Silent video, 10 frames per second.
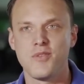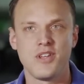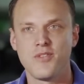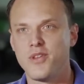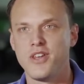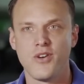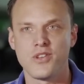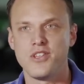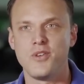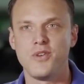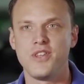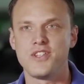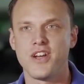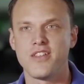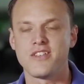We didn't really know what to do with
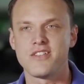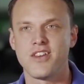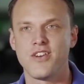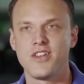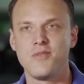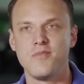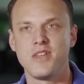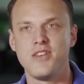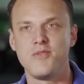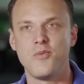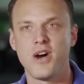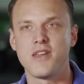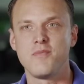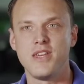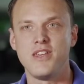each other, so he'd
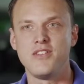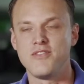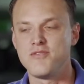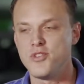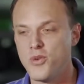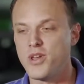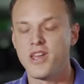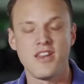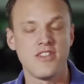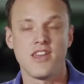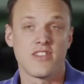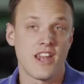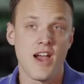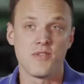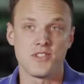want to be doing anything
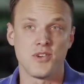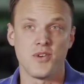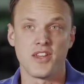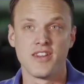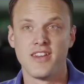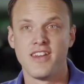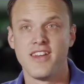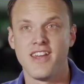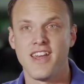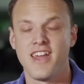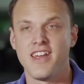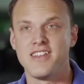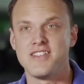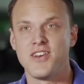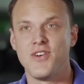that I was doing,
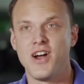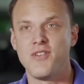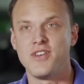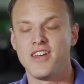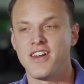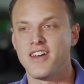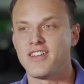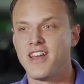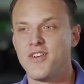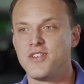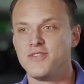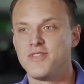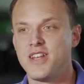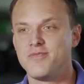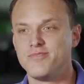and so I'd
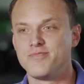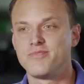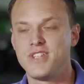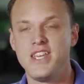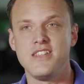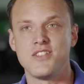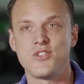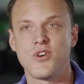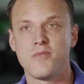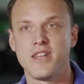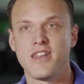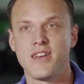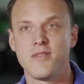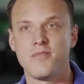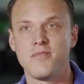tease and torment
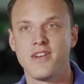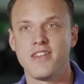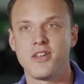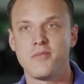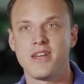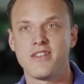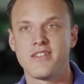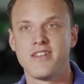him a little bit,